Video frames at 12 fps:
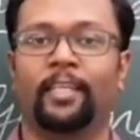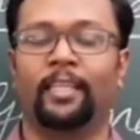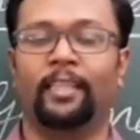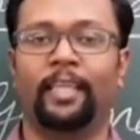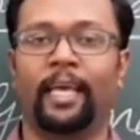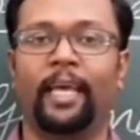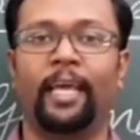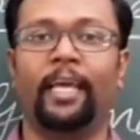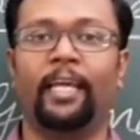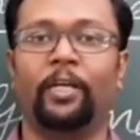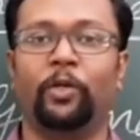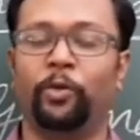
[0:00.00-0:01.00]

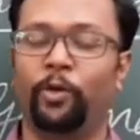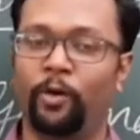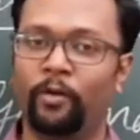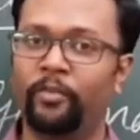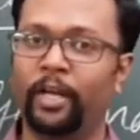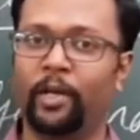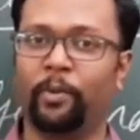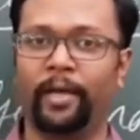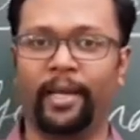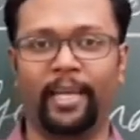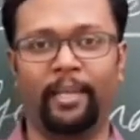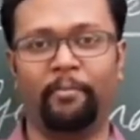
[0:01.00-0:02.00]
They do not
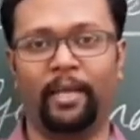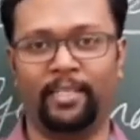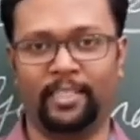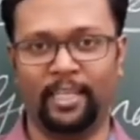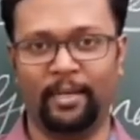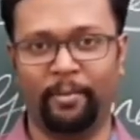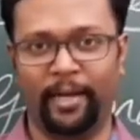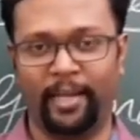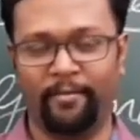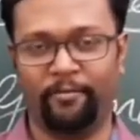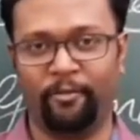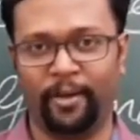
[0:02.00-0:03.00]
require any material
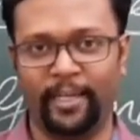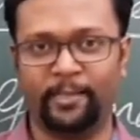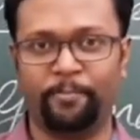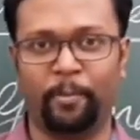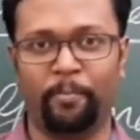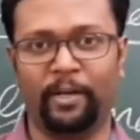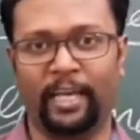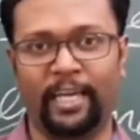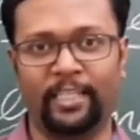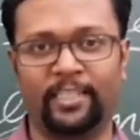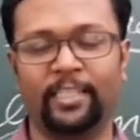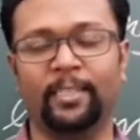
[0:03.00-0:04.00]
medium for its
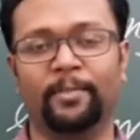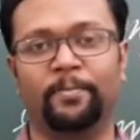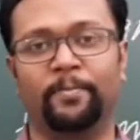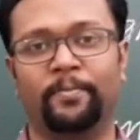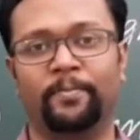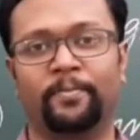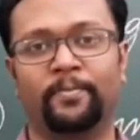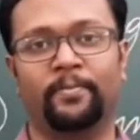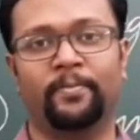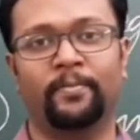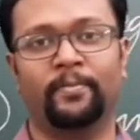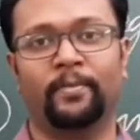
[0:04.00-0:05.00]
propagation.
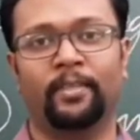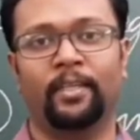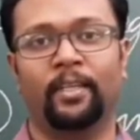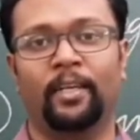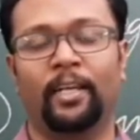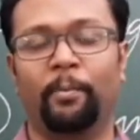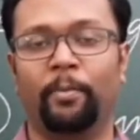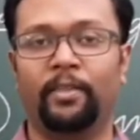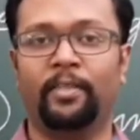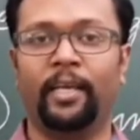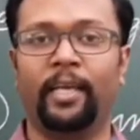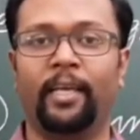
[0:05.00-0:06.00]
Number
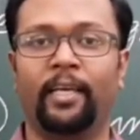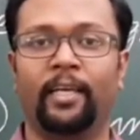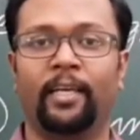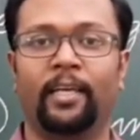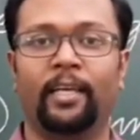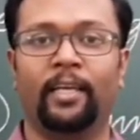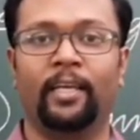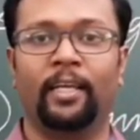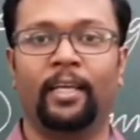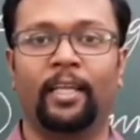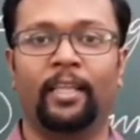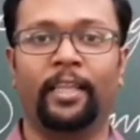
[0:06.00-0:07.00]
3,
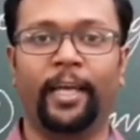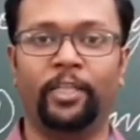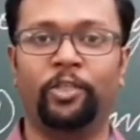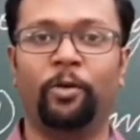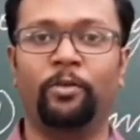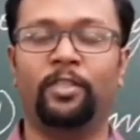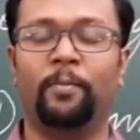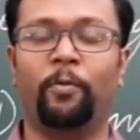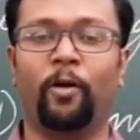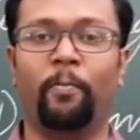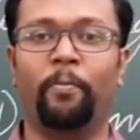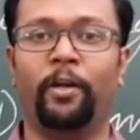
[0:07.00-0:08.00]
they shows the
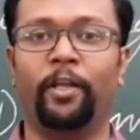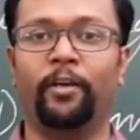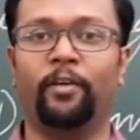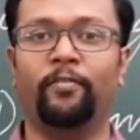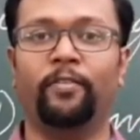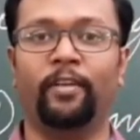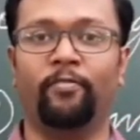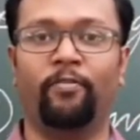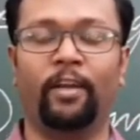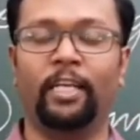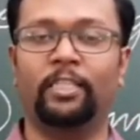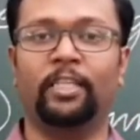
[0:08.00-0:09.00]
property of
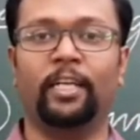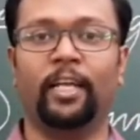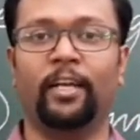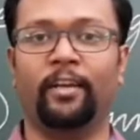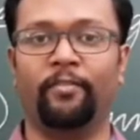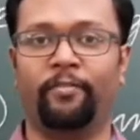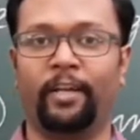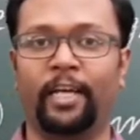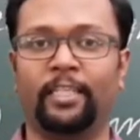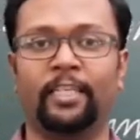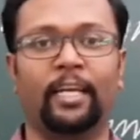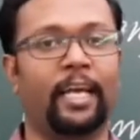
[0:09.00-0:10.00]
reflection and
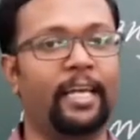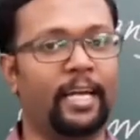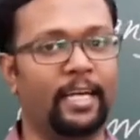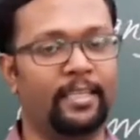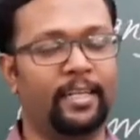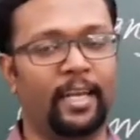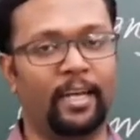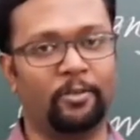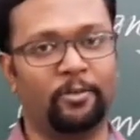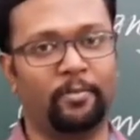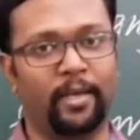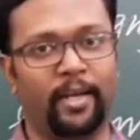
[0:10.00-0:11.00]
refraction like other
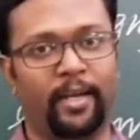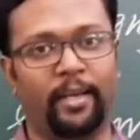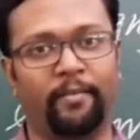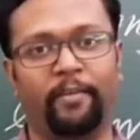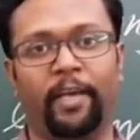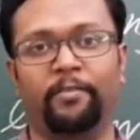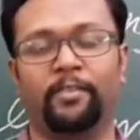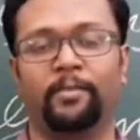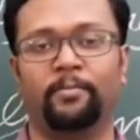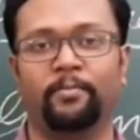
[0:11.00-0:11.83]
electromagnetic waves.